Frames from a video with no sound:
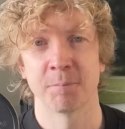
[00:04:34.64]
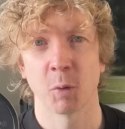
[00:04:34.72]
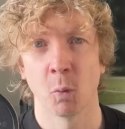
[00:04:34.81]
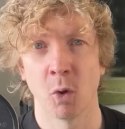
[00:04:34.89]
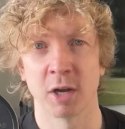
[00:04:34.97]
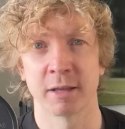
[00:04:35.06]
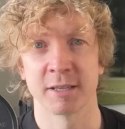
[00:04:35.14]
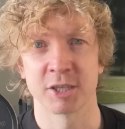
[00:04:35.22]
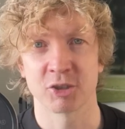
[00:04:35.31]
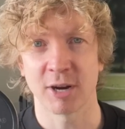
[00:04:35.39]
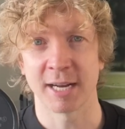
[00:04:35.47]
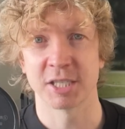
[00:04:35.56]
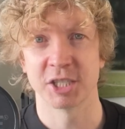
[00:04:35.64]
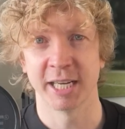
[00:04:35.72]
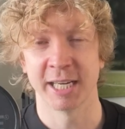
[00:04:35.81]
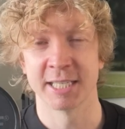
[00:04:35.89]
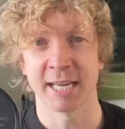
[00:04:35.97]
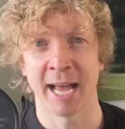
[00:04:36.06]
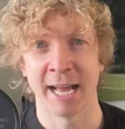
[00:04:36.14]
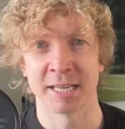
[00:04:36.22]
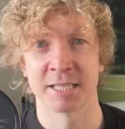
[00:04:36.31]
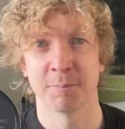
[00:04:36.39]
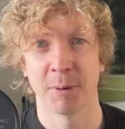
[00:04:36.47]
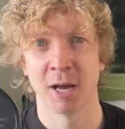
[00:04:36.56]
what the strategy is
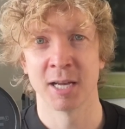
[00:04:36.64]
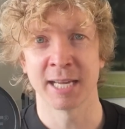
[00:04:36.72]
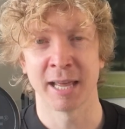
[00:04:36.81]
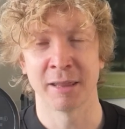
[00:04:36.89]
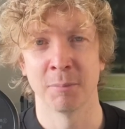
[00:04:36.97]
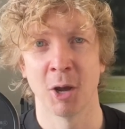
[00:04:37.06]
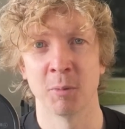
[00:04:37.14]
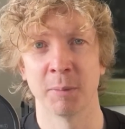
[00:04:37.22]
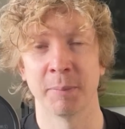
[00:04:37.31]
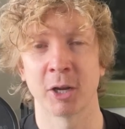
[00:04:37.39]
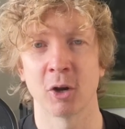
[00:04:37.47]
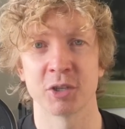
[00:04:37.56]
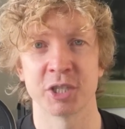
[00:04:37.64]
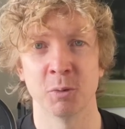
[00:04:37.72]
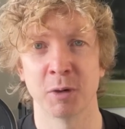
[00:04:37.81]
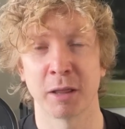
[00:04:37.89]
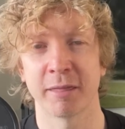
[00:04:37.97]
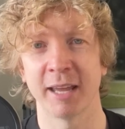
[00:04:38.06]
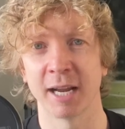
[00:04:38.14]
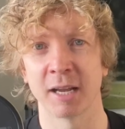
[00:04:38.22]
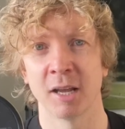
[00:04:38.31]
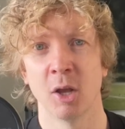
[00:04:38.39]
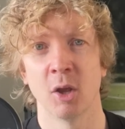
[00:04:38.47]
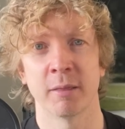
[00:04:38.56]
at Spurs at the moment, because you would think
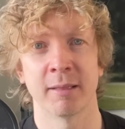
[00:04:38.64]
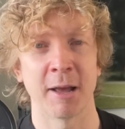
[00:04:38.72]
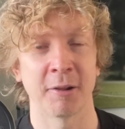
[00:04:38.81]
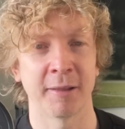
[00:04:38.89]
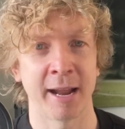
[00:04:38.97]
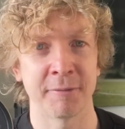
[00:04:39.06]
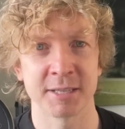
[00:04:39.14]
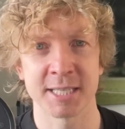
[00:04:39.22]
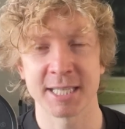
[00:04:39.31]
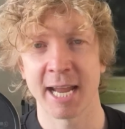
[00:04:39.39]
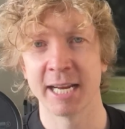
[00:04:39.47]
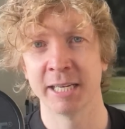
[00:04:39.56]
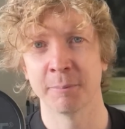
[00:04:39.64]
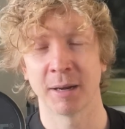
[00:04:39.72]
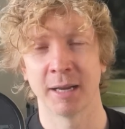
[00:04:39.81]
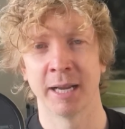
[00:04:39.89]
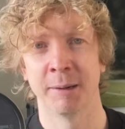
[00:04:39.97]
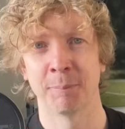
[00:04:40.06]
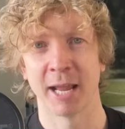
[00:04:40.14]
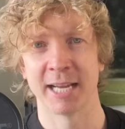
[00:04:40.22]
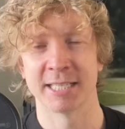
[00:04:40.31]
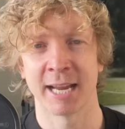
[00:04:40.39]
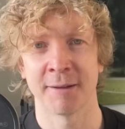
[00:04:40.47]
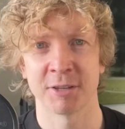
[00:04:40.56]
now that they have the stadium in
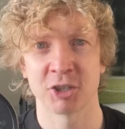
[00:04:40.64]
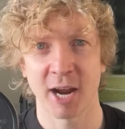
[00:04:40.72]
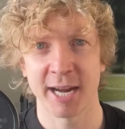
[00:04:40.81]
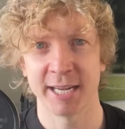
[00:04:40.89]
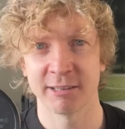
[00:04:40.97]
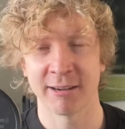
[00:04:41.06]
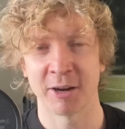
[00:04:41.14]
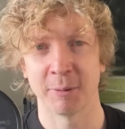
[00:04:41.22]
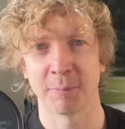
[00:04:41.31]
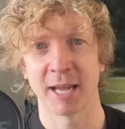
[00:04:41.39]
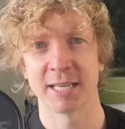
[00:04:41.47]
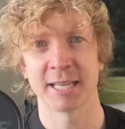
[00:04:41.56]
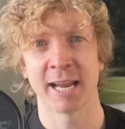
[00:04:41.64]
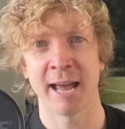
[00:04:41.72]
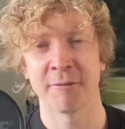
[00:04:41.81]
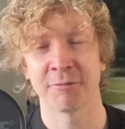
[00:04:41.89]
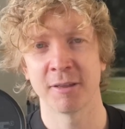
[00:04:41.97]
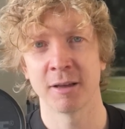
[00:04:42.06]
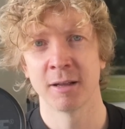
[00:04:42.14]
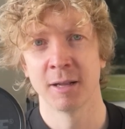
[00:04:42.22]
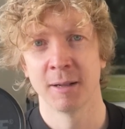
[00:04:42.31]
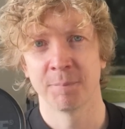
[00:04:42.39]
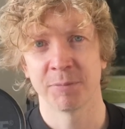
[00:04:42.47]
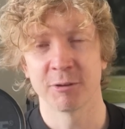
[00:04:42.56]
place, they have the training ground in place, they have the
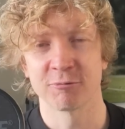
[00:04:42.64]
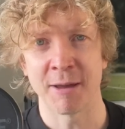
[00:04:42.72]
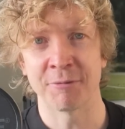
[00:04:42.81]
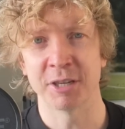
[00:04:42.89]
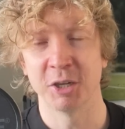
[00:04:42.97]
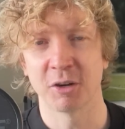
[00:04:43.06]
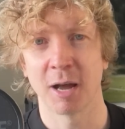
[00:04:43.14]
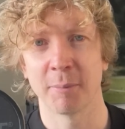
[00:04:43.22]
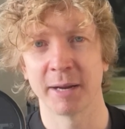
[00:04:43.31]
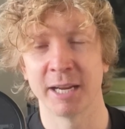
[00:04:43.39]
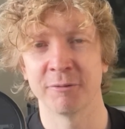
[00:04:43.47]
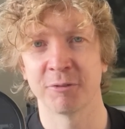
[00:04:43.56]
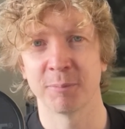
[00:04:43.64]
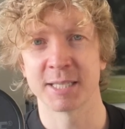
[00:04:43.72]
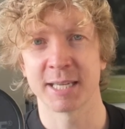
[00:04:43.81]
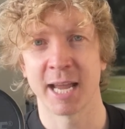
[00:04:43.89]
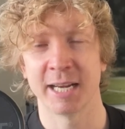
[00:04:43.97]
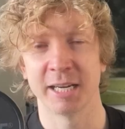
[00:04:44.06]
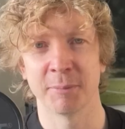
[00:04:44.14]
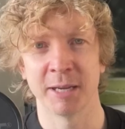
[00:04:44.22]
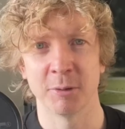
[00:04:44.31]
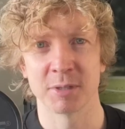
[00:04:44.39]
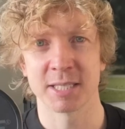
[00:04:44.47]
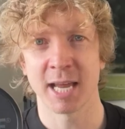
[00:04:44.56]
revenue coming in from the stadium,
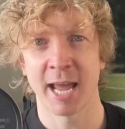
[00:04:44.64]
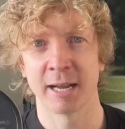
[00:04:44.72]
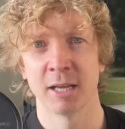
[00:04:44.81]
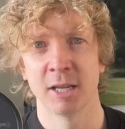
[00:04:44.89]
he was saying,